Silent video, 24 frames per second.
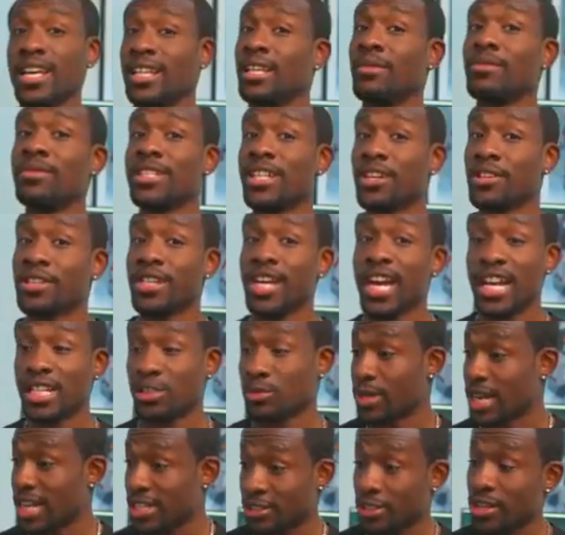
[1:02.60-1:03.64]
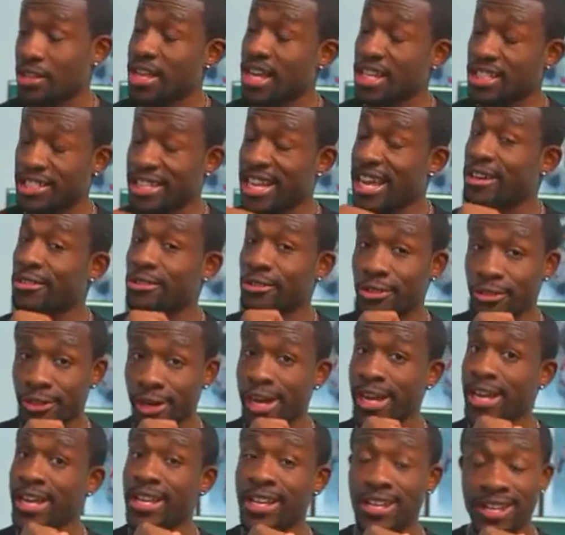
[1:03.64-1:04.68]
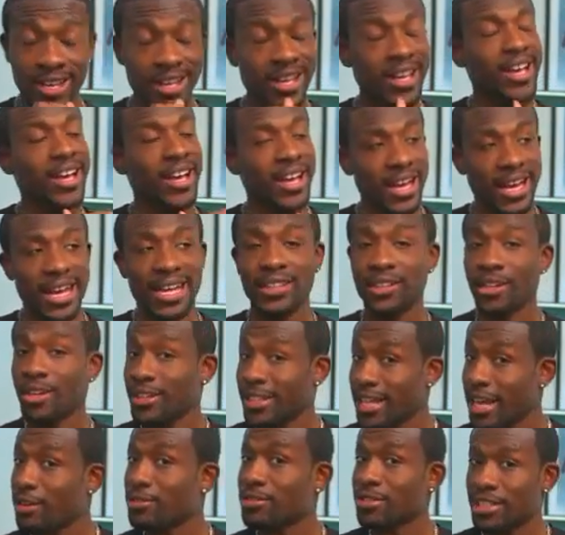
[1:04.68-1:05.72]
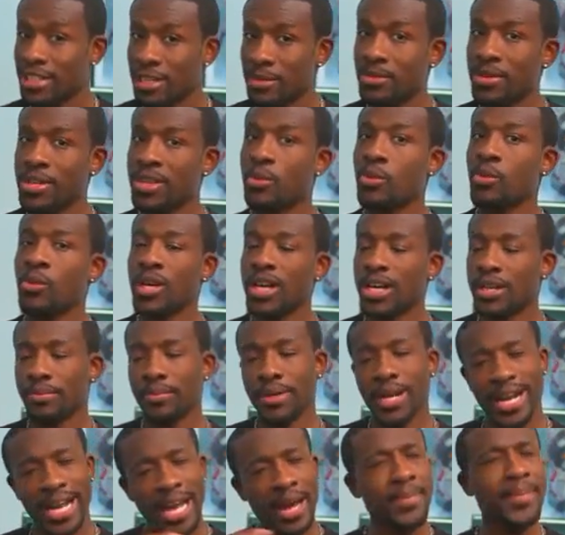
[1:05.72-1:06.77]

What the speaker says: And let me tell you guys, when I saw that shadow gray, I thought that was gonna be the one, but I